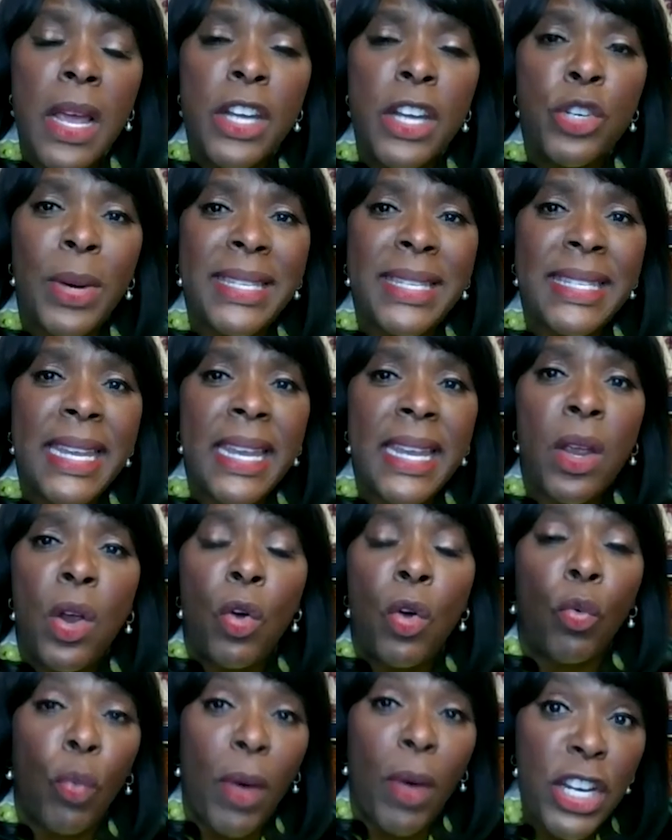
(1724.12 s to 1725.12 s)
addressing
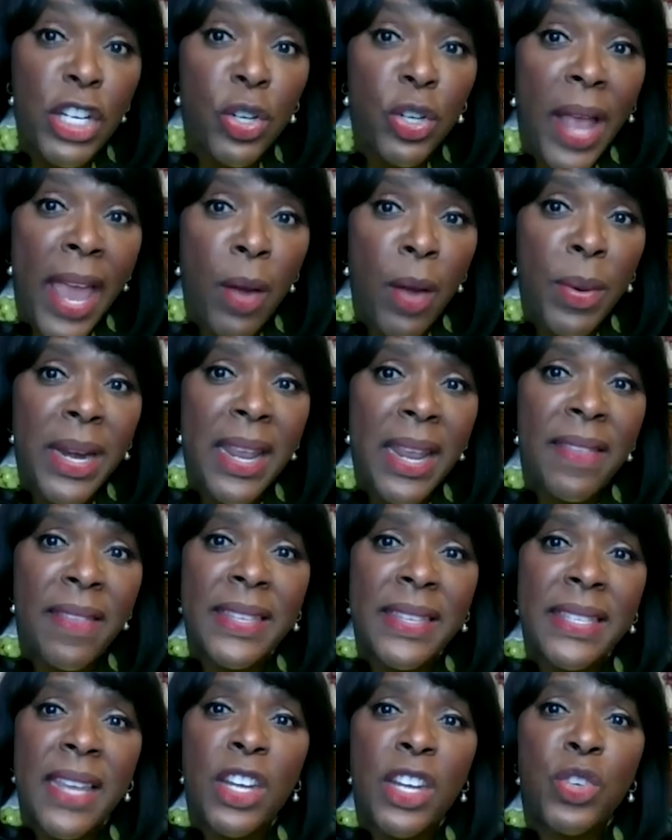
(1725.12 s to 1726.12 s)
racial equity
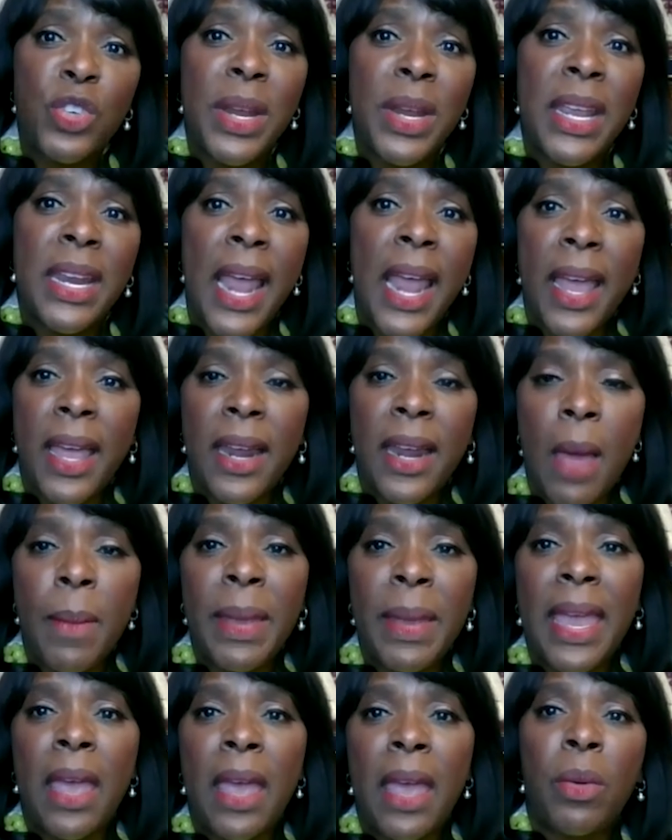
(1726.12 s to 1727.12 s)
in this country and
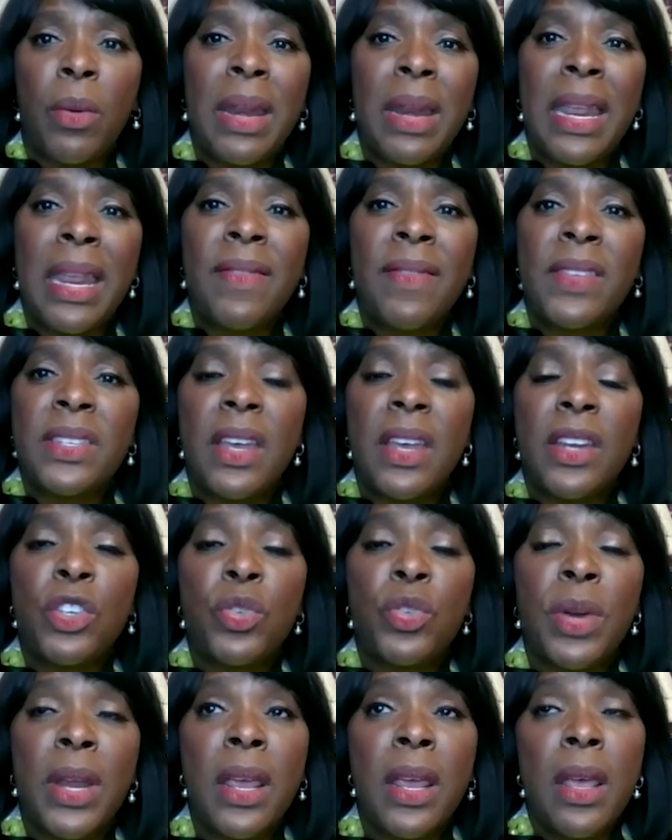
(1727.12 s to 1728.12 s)
economic equity in this
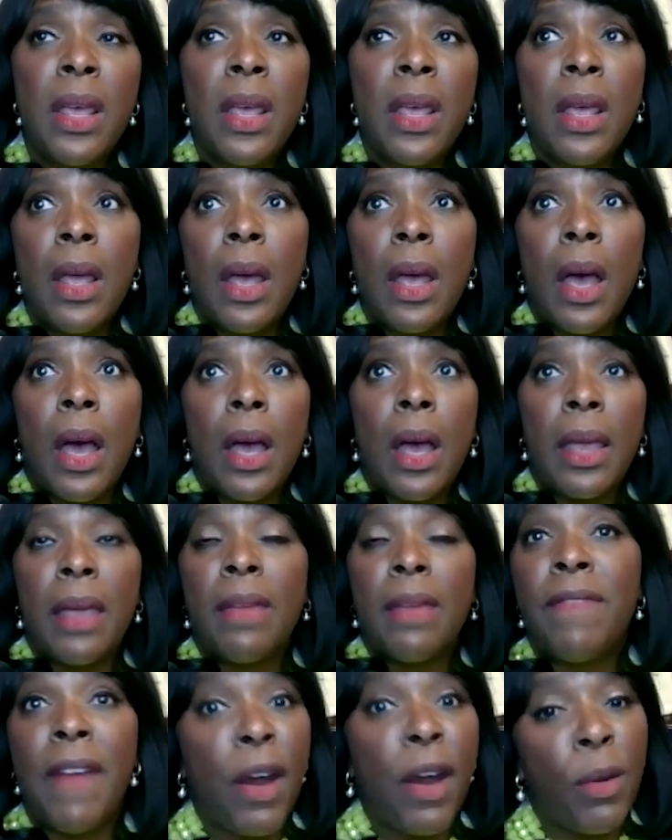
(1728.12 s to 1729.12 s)
country,
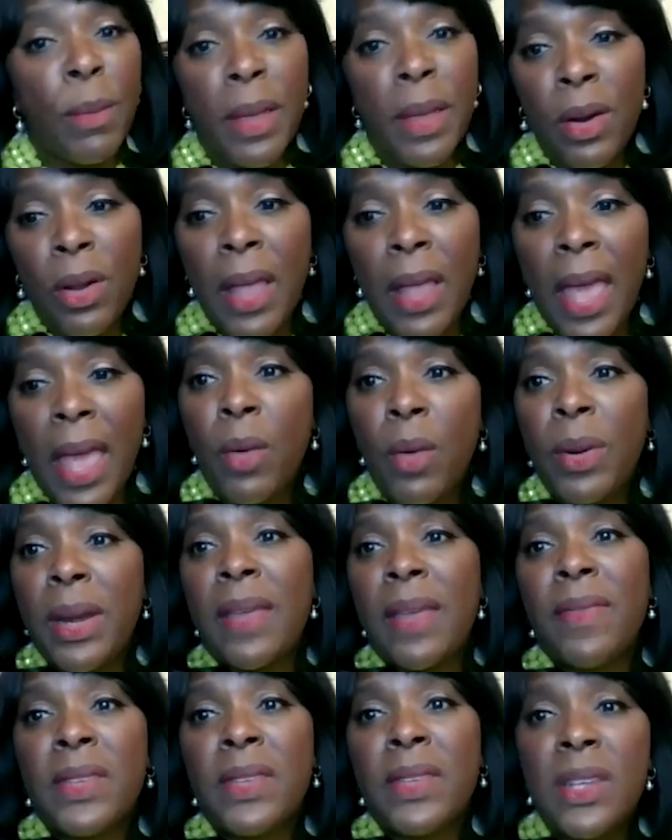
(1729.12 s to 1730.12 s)
environmental
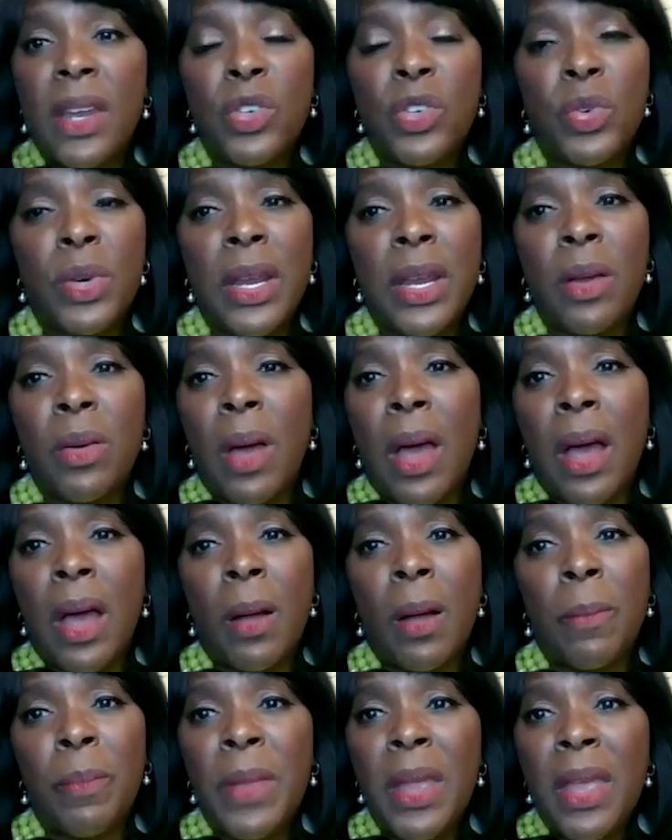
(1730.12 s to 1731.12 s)
equity in this country.
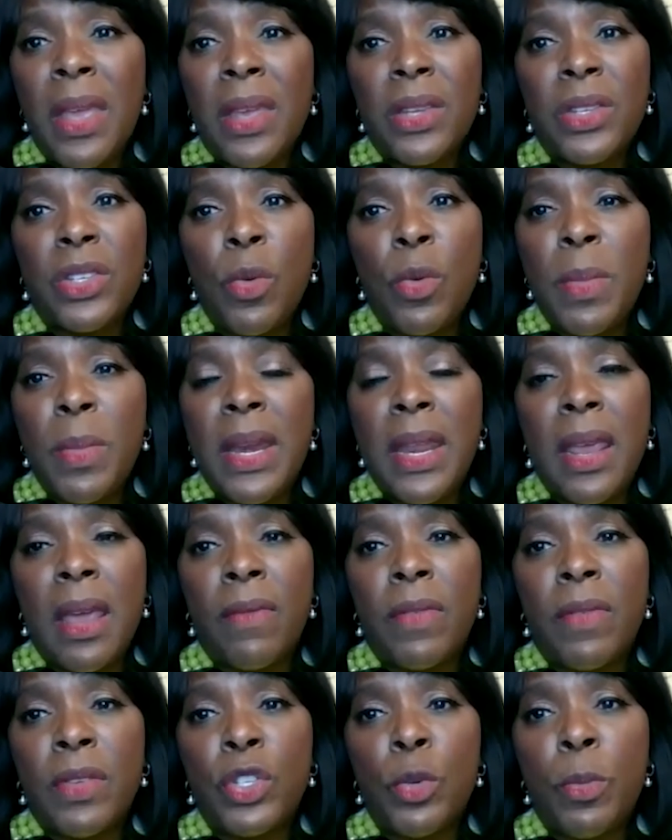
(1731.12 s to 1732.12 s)
So
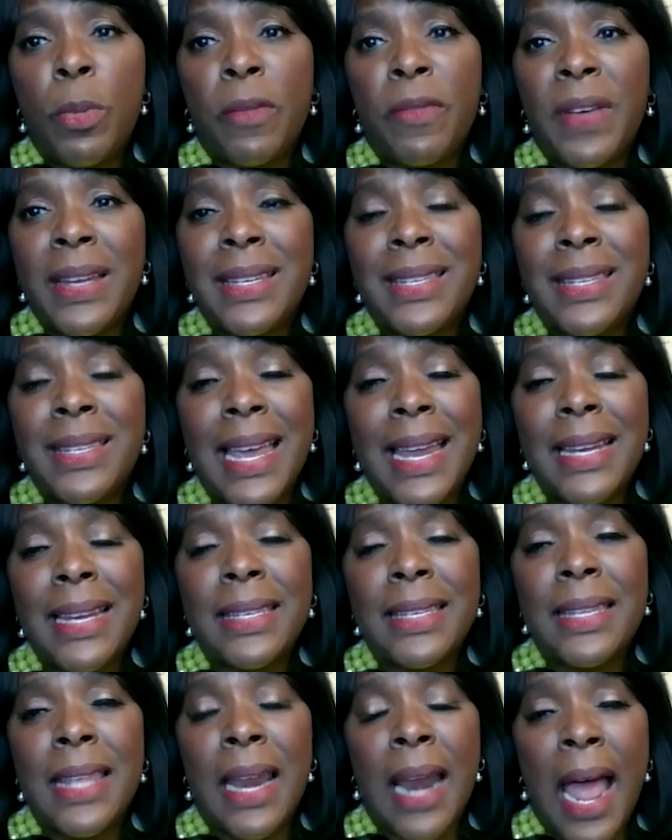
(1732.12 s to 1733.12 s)
many of the Superfund
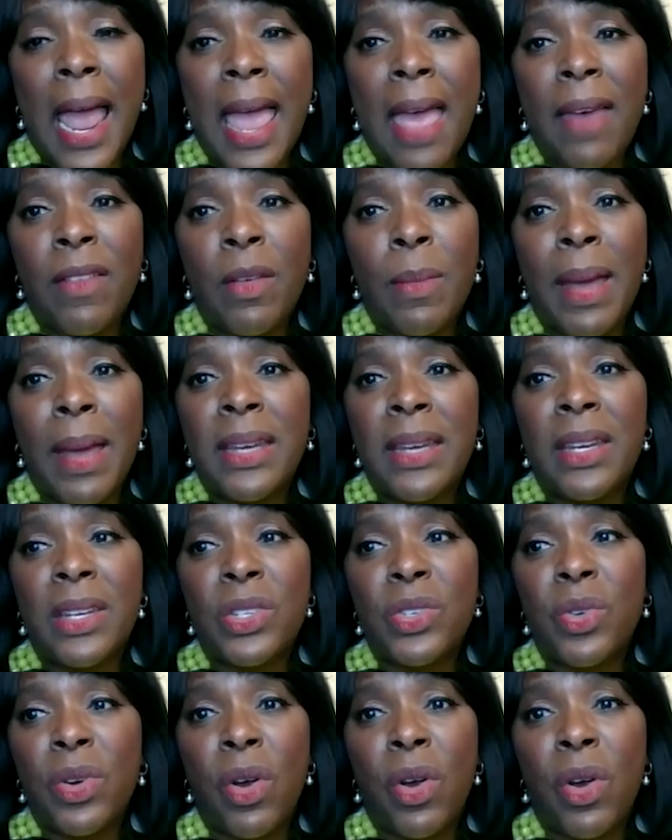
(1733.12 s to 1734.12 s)
sites that I have in my
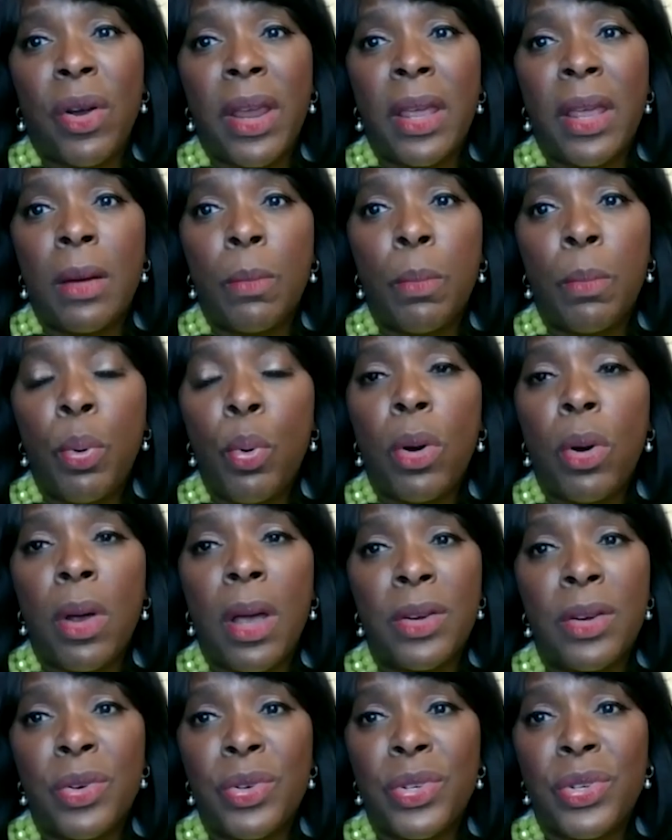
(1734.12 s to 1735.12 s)
district are in
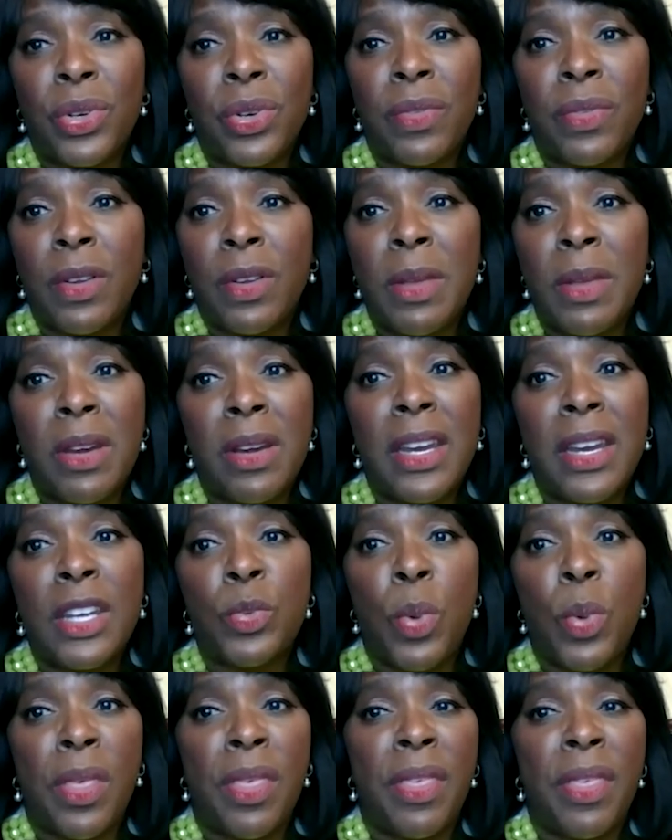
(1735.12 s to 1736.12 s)
poor, underserved
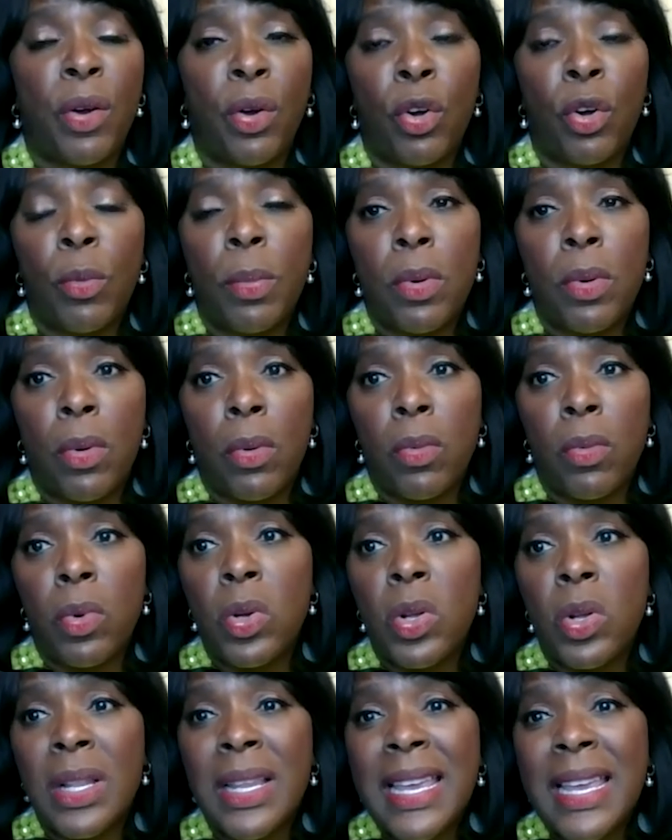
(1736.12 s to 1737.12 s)
communities, whether they're urban or
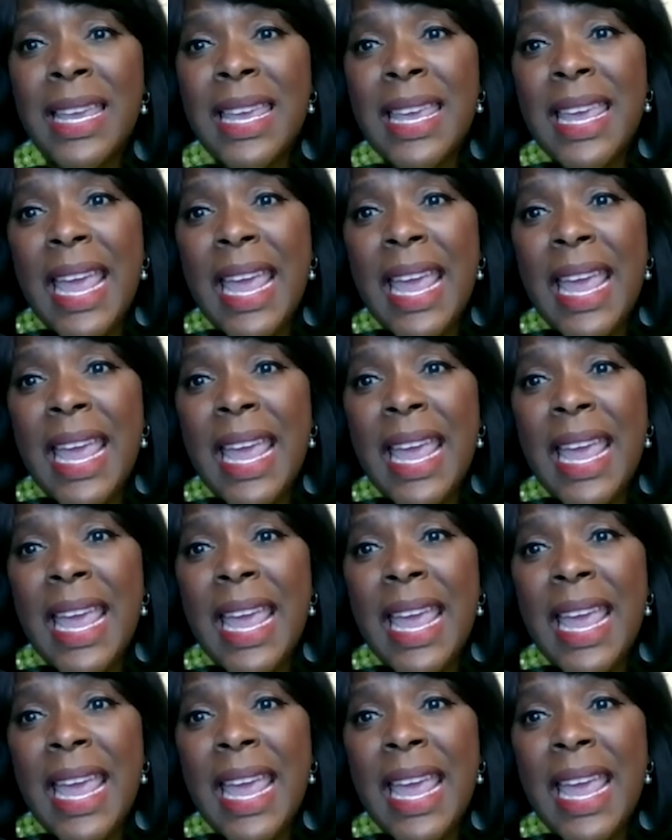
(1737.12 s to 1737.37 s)
rural.